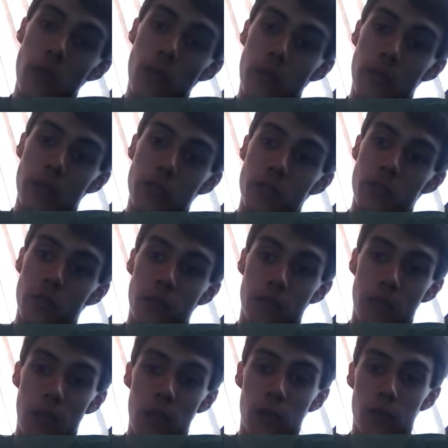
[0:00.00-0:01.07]
range of
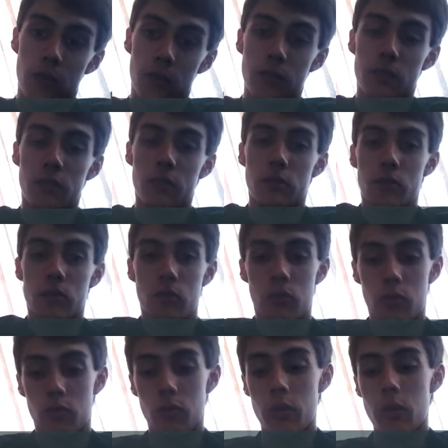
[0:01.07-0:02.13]
calories.
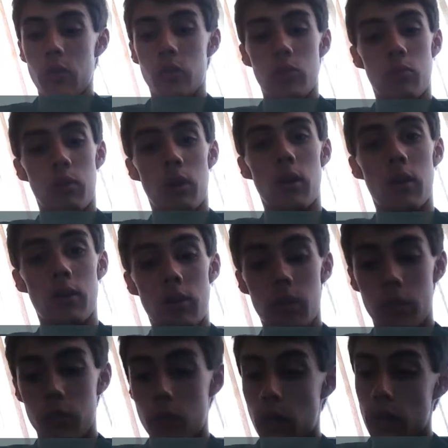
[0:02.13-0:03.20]
So you
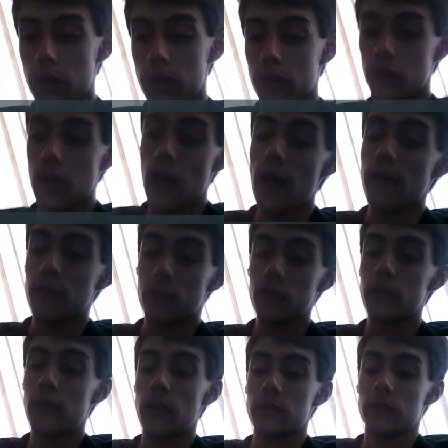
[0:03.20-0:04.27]
had to have
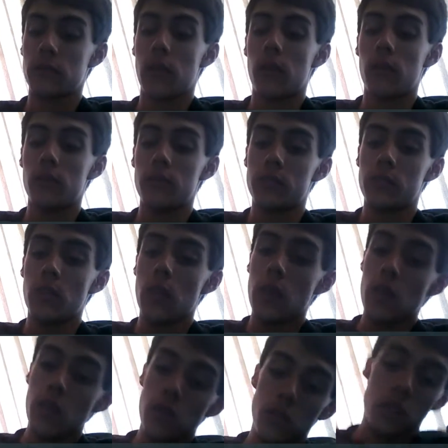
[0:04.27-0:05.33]
2,000 calories.
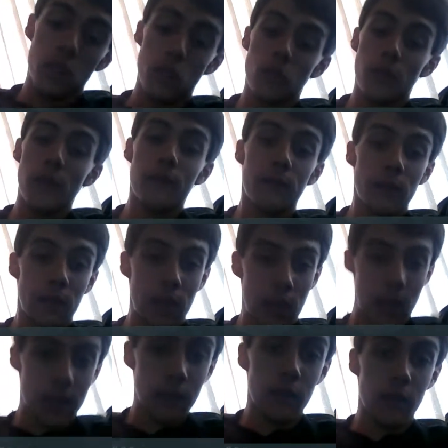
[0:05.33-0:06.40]
You lifted
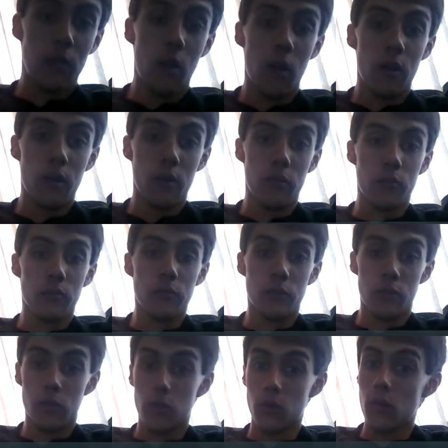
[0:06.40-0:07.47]
and did cardio,
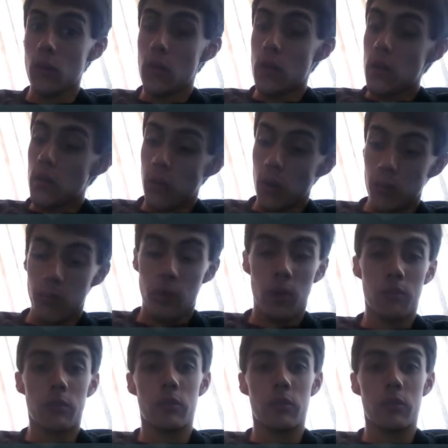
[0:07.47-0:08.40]
so bump it up to